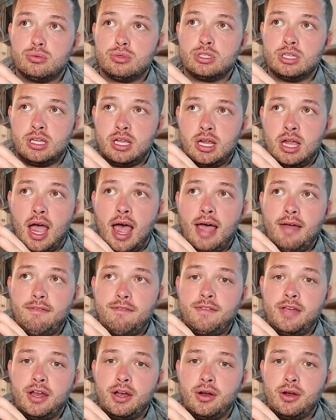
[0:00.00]

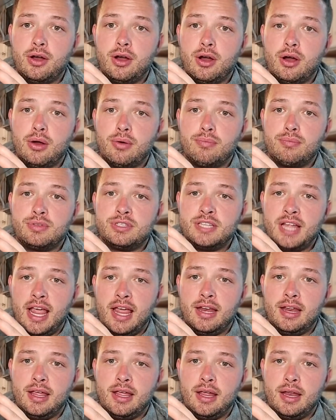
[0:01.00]
Scott Fitterer
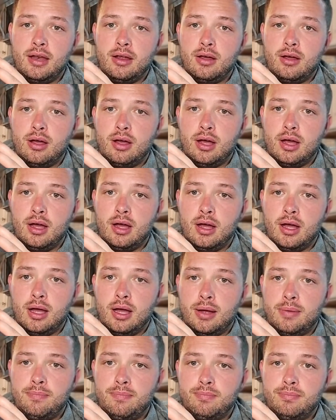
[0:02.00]
stated
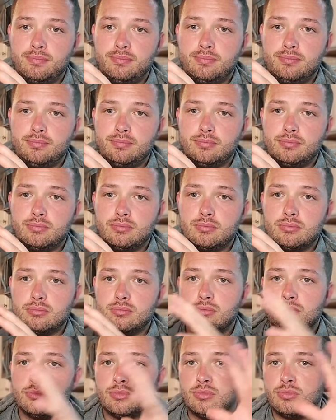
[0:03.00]
that
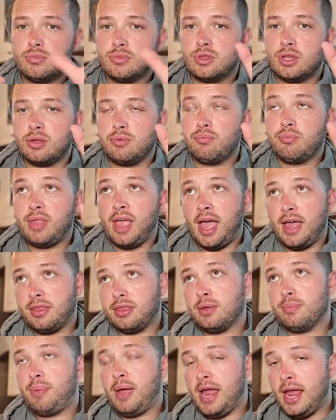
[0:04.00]

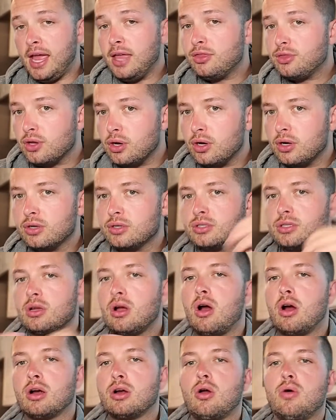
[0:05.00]
the Panthers
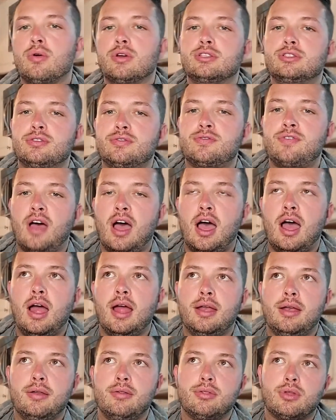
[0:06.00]
are going to
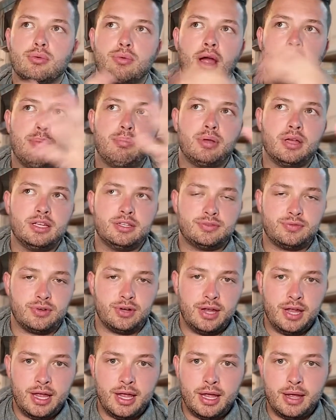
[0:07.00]
find the right place for
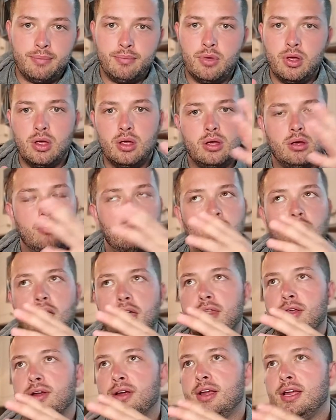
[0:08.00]
him,
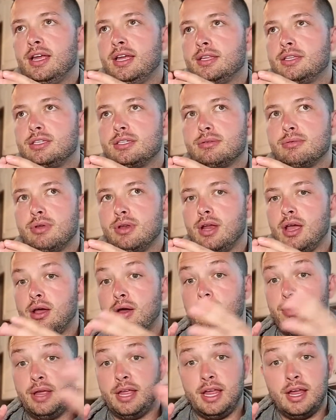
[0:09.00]
whether it's, you
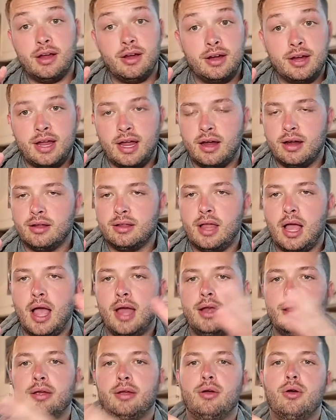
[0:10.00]
know, here in
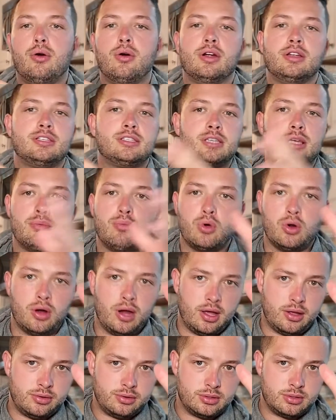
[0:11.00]
Carolina or it's somewhere
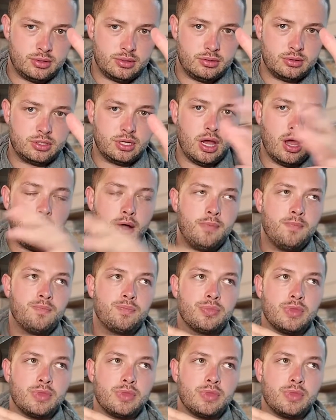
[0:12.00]
else. So